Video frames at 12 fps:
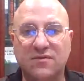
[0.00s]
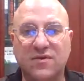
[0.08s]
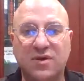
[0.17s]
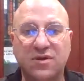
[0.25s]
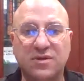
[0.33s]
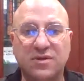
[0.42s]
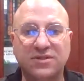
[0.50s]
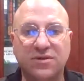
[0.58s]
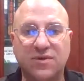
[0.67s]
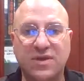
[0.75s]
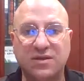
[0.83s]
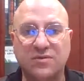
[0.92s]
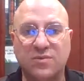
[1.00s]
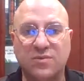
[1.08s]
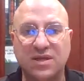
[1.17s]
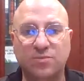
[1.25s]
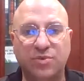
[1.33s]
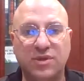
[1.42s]
targets around
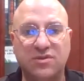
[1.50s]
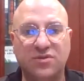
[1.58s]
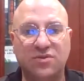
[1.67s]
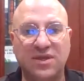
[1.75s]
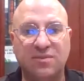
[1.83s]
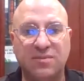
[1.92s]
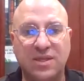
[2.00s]
1.3